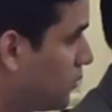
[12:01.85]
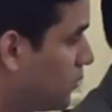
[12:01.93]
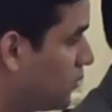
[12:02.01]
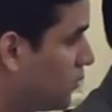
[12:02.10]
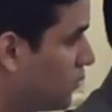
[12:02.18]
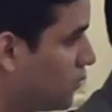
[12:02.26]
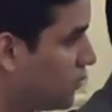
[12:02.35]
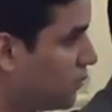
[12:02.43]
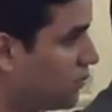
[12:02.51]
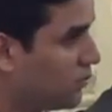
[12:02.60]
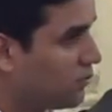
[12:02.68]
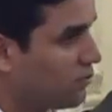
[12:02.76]

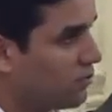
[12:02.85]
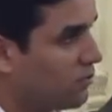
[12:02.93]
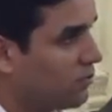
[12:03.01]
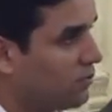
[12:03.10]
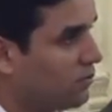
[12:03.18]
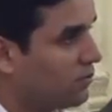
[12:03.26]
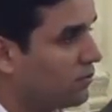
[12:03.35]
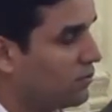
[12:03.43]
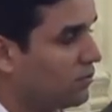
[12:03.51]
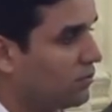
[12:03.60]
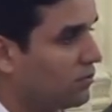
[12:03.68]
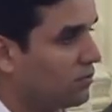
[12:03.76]

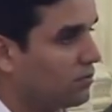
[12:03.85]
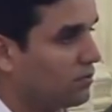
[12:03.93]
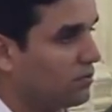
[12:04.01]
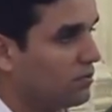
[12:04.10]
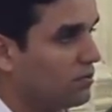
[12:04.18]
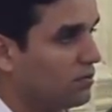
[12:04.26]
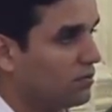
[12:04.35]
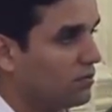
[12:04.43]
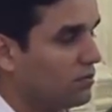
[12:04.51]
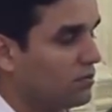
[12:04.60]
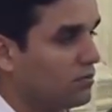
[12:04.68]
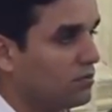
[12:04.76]

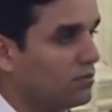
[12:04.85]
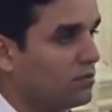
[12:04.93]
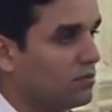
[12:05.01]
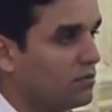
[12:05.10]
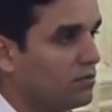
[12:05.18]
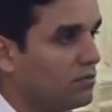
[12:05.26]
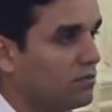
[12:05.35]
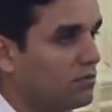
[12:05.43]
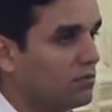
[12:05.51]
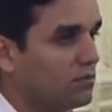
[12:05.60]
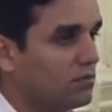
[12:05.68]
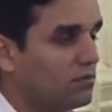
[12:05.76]

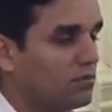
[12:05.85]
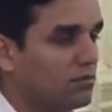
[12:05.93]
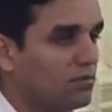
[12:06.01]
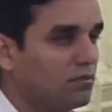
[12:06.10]
This person isn't speaking.